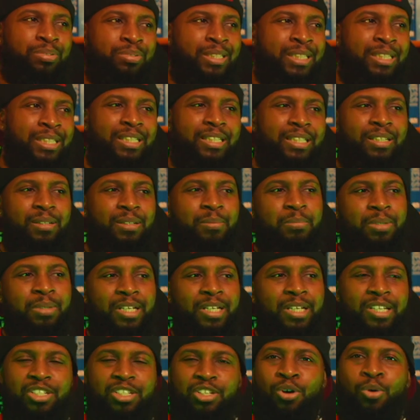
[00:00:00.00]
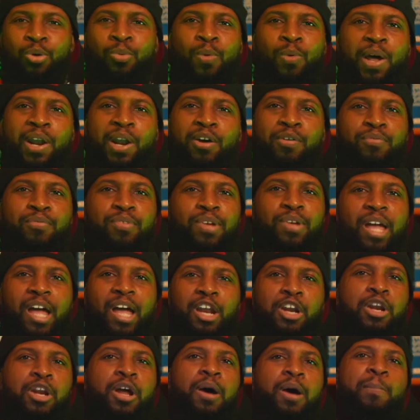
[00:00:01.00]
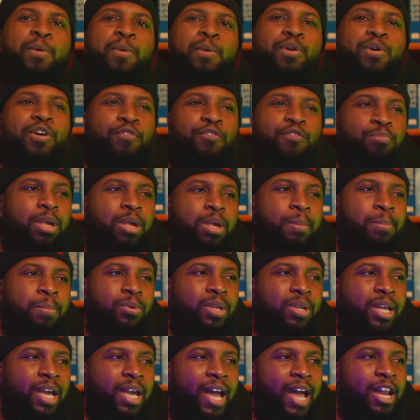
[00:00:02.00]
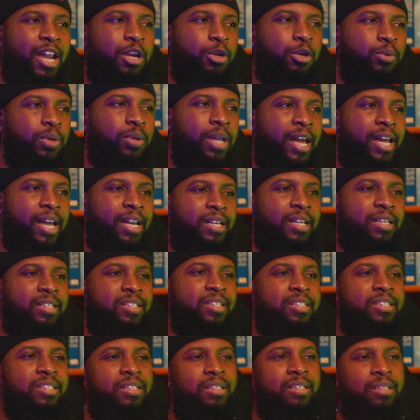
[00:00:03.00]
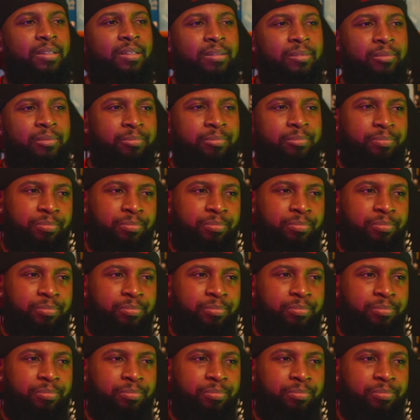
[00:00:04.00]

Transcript: Like, please, you're one of a number of people they handle like this.